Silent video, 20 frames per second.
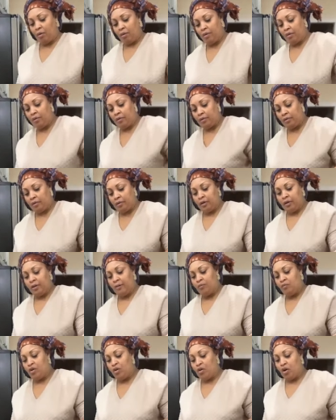more
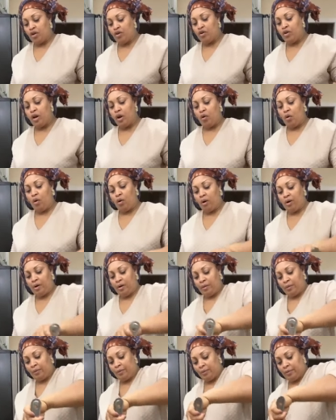because you're the
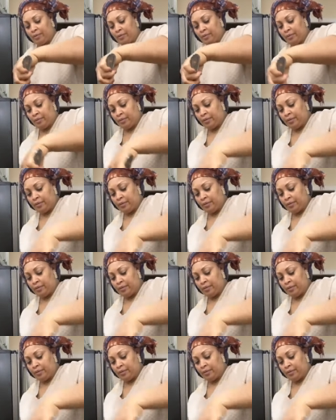older.